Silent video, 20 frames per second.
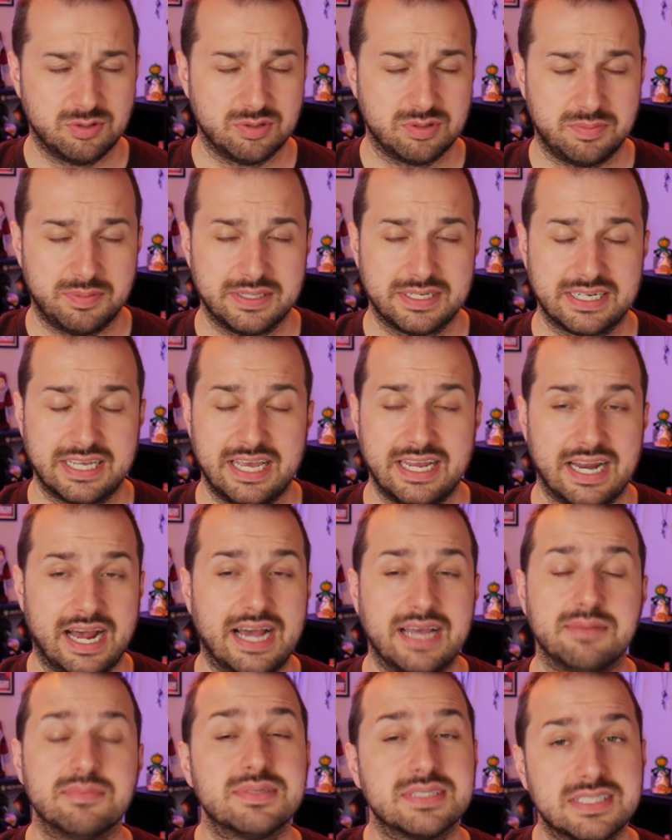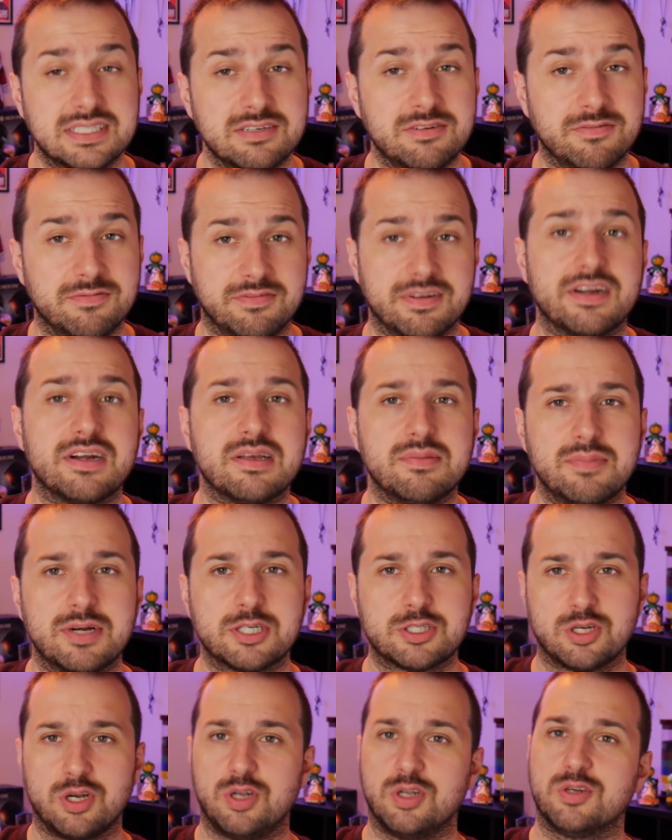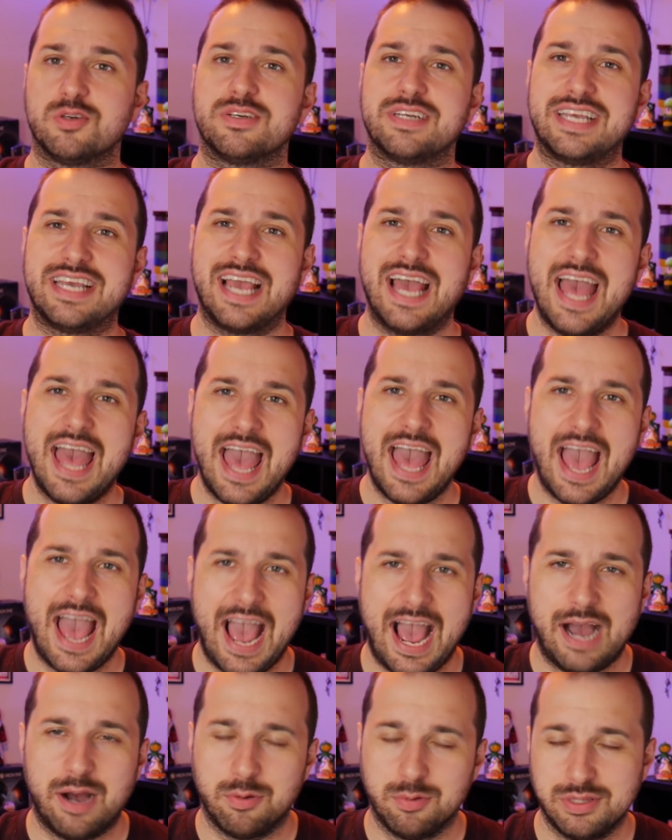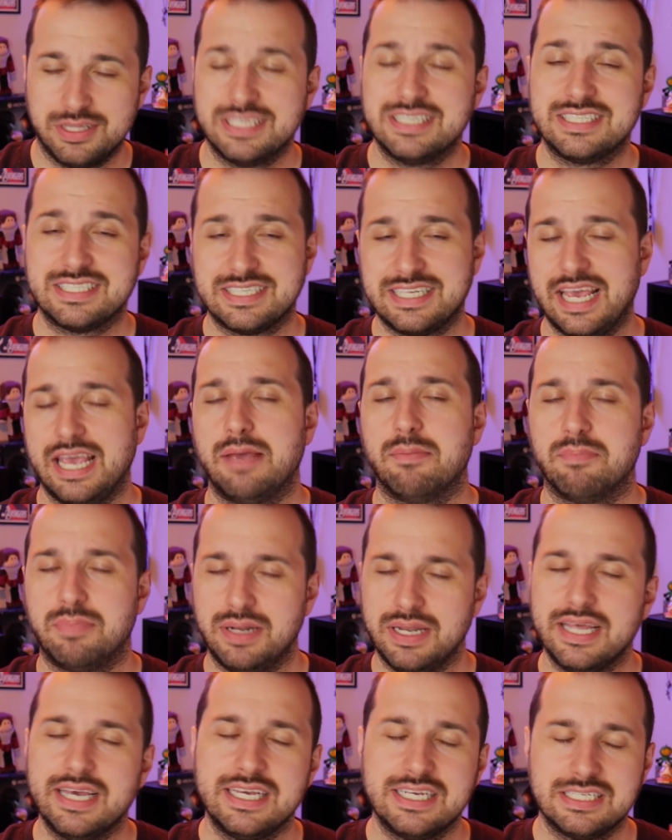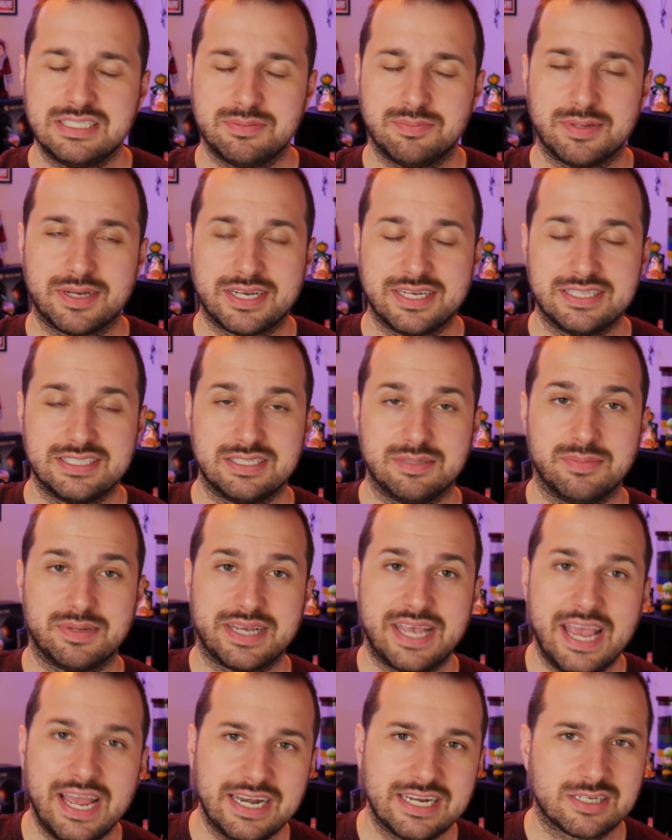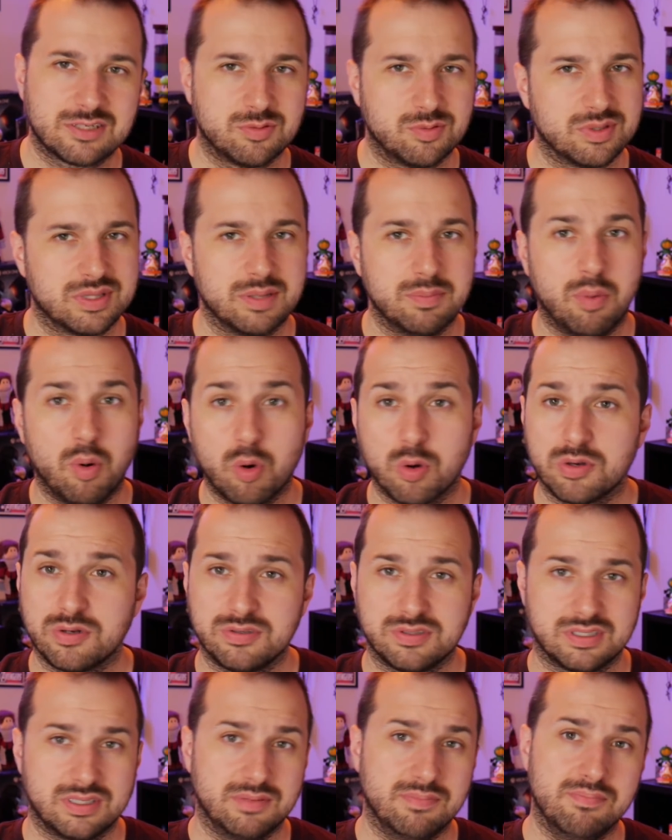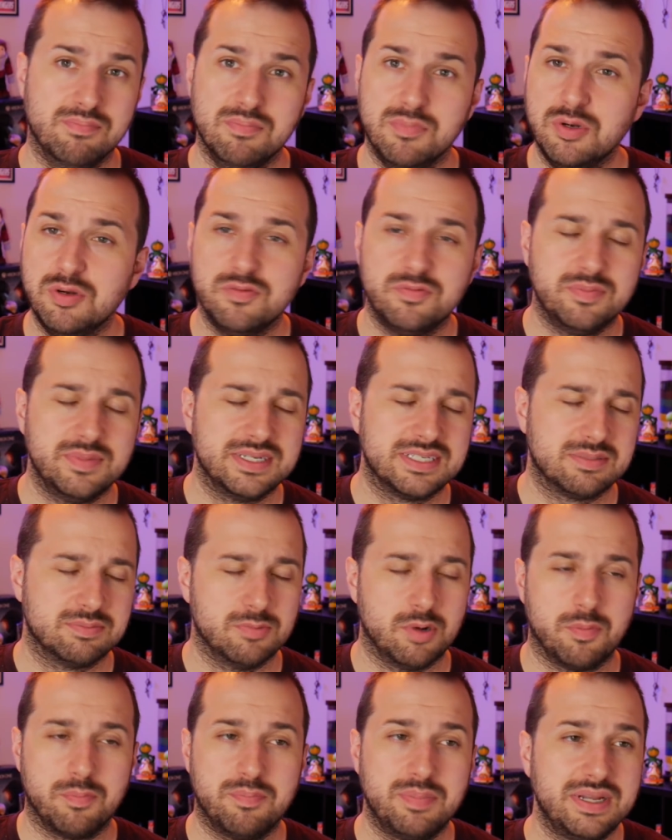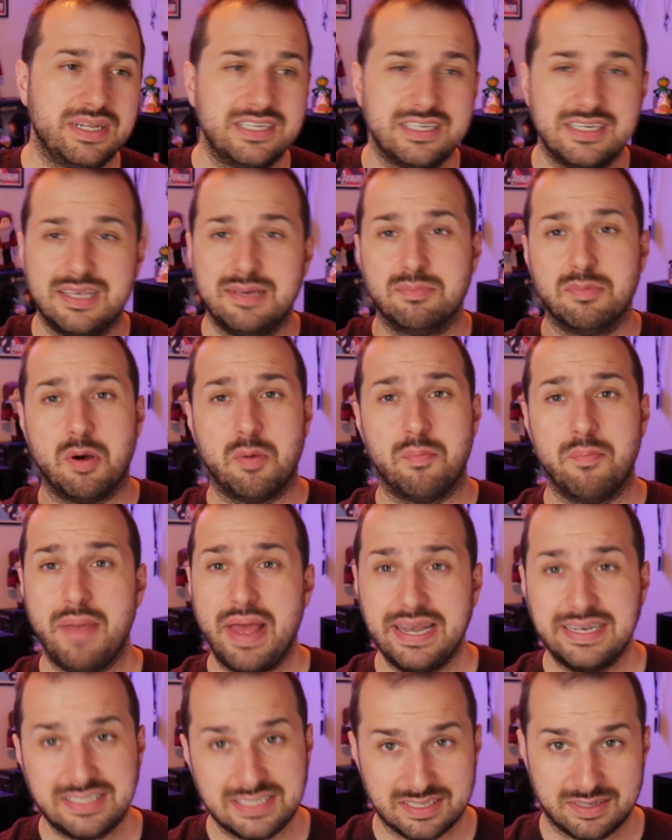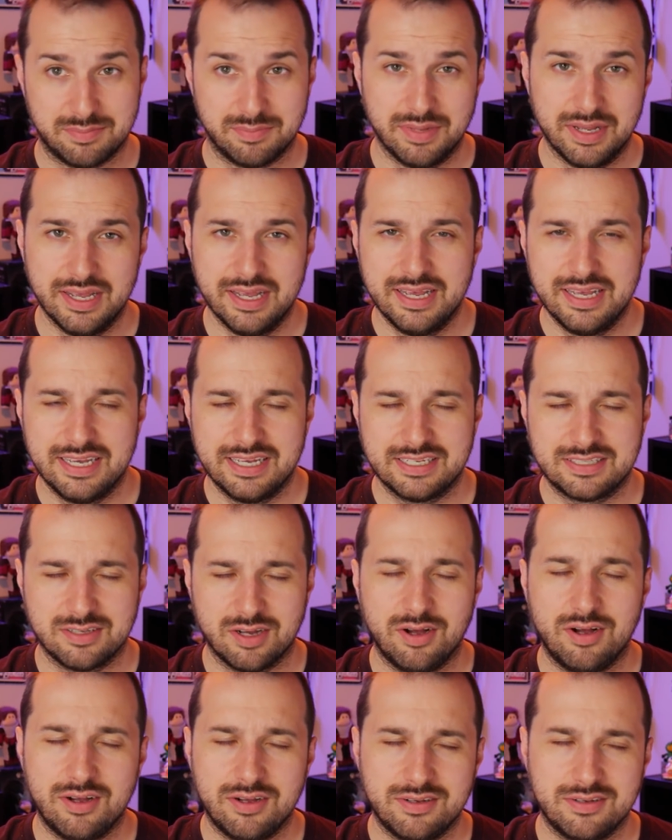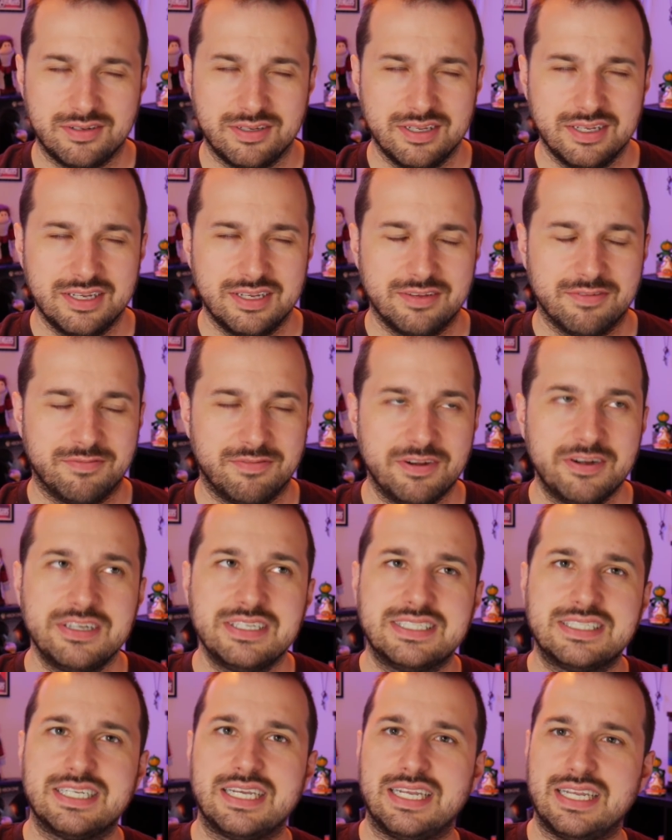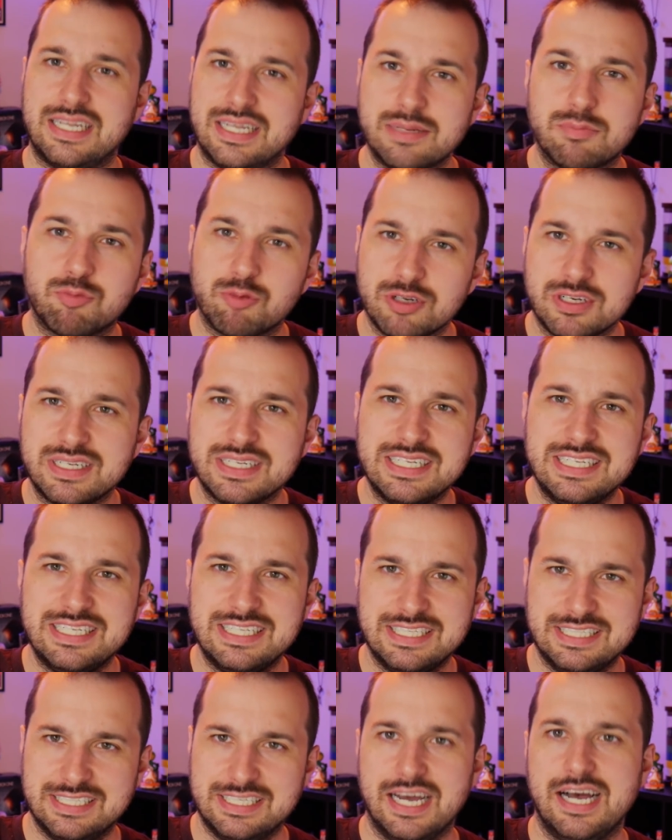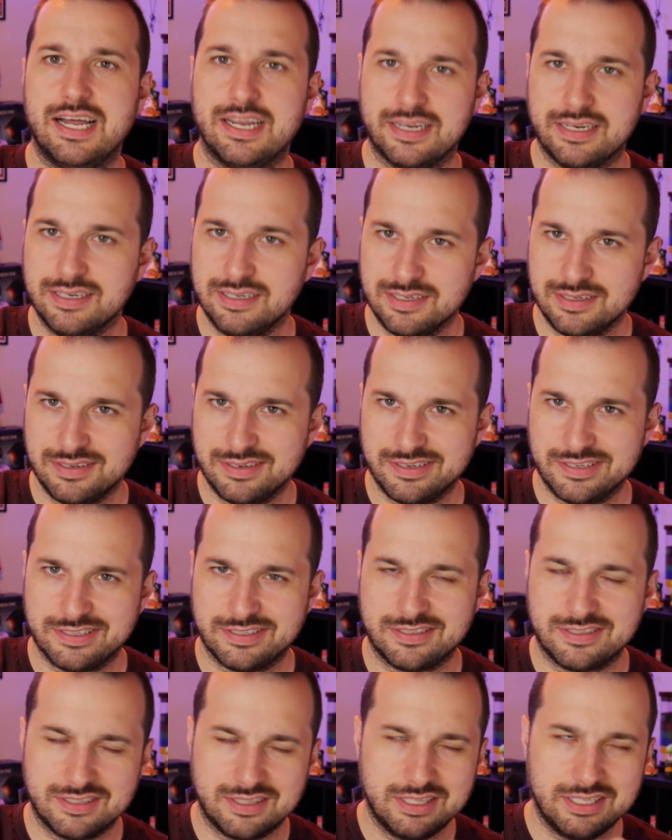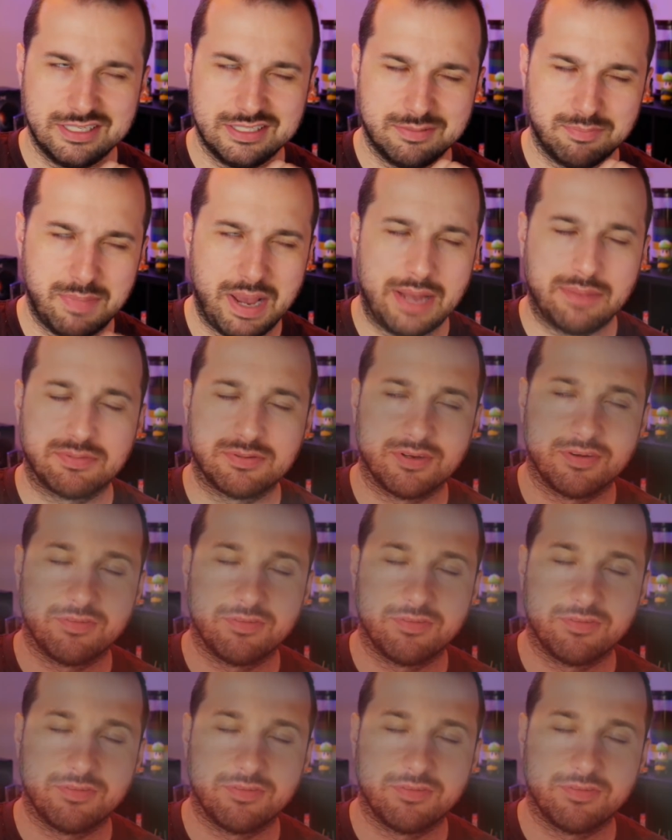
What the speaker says: Splitgate, I am still very much learning how this game plays, because the mechanics with the portals, the movement, mobility, momentum, it's all very deliberately done. These maps are